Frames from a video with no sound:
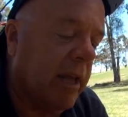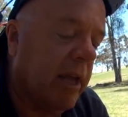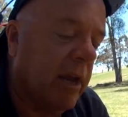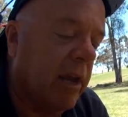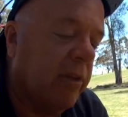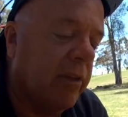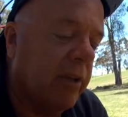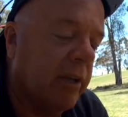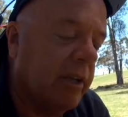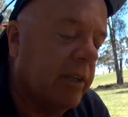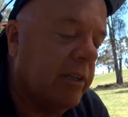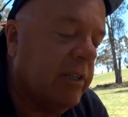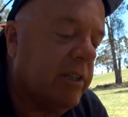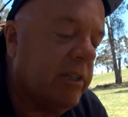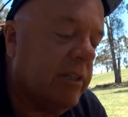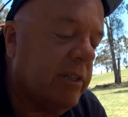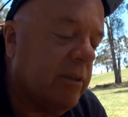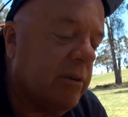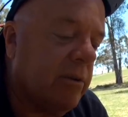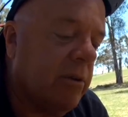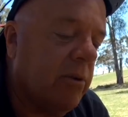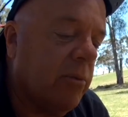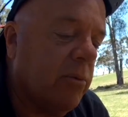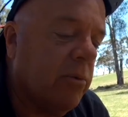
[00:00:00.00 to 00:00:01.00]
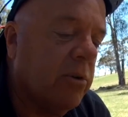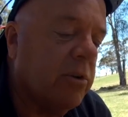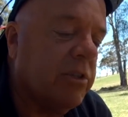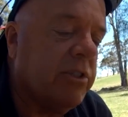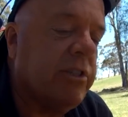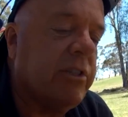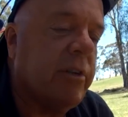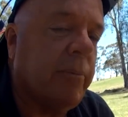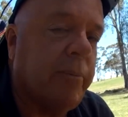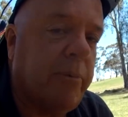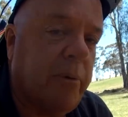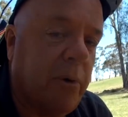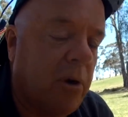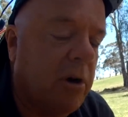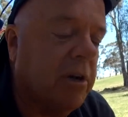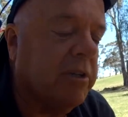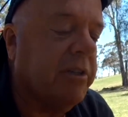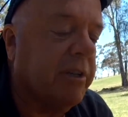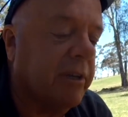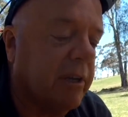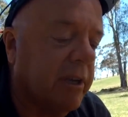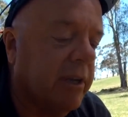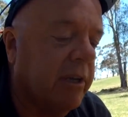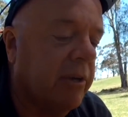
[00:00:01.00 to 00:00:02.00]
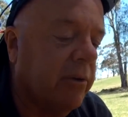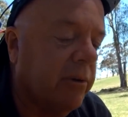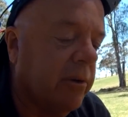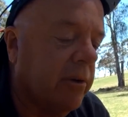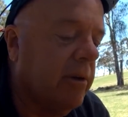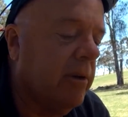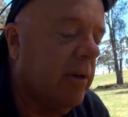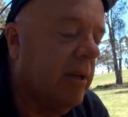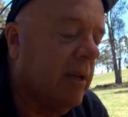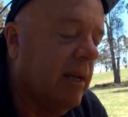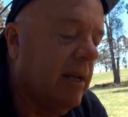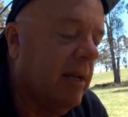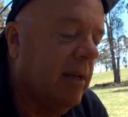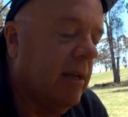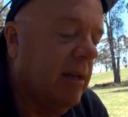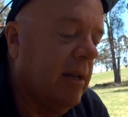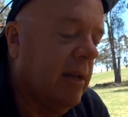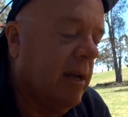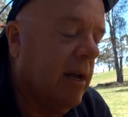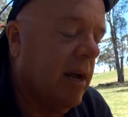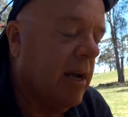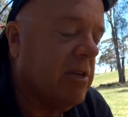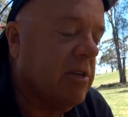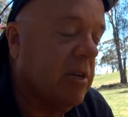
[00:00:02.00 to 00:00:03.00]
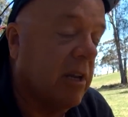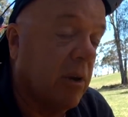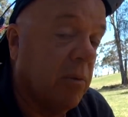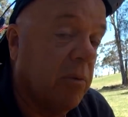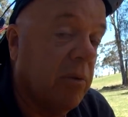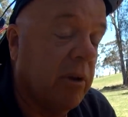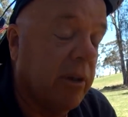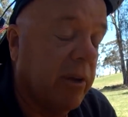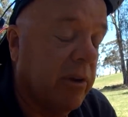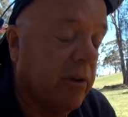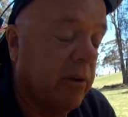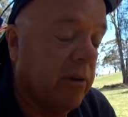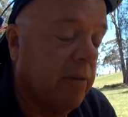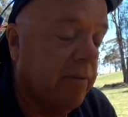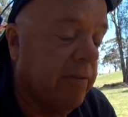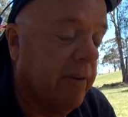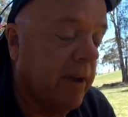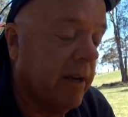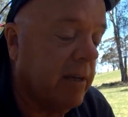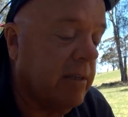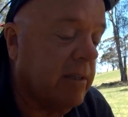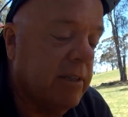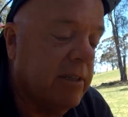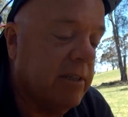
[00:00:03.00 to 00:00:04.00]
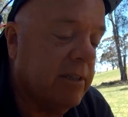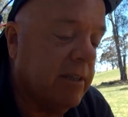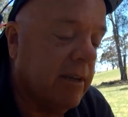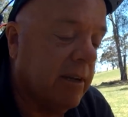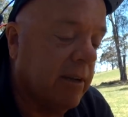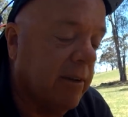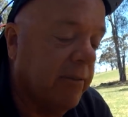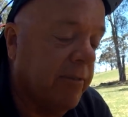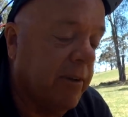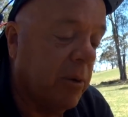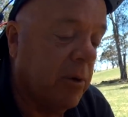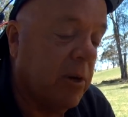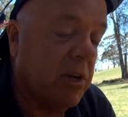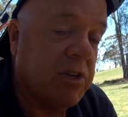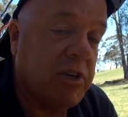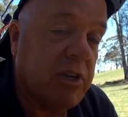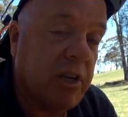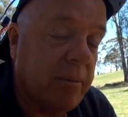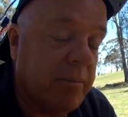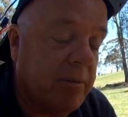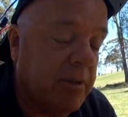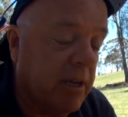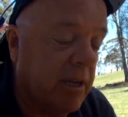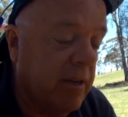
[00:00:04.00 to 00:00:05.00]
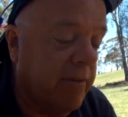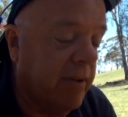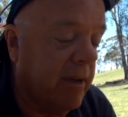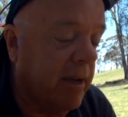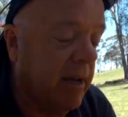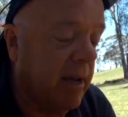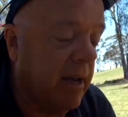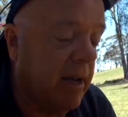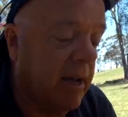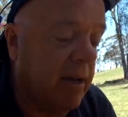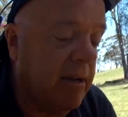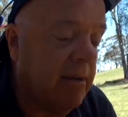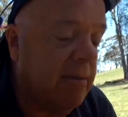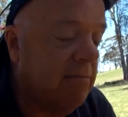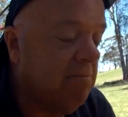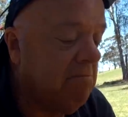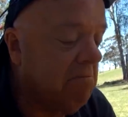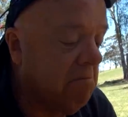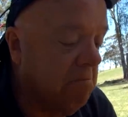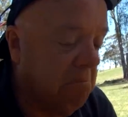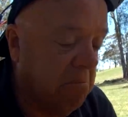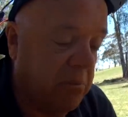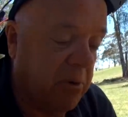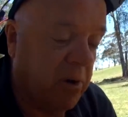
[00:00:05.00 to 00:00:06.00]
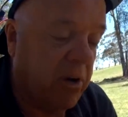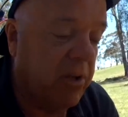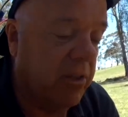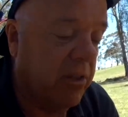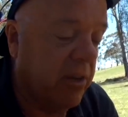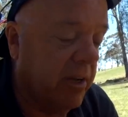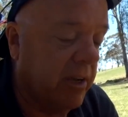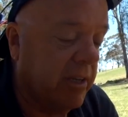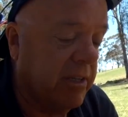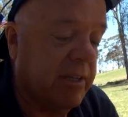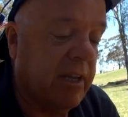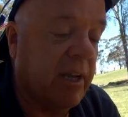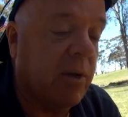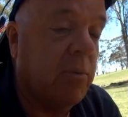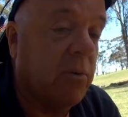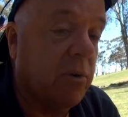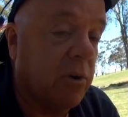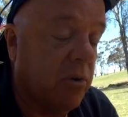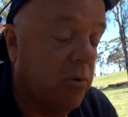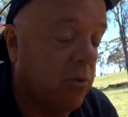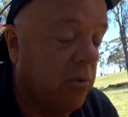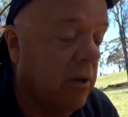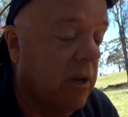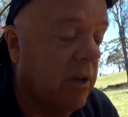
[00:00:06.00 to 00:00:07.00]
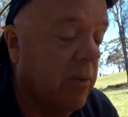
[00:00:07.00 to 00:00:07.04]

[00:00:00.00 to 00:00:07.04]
out of this was surprisingly good. Actually, really good, in fact. So if you want a cheap DVR, buy these. They work really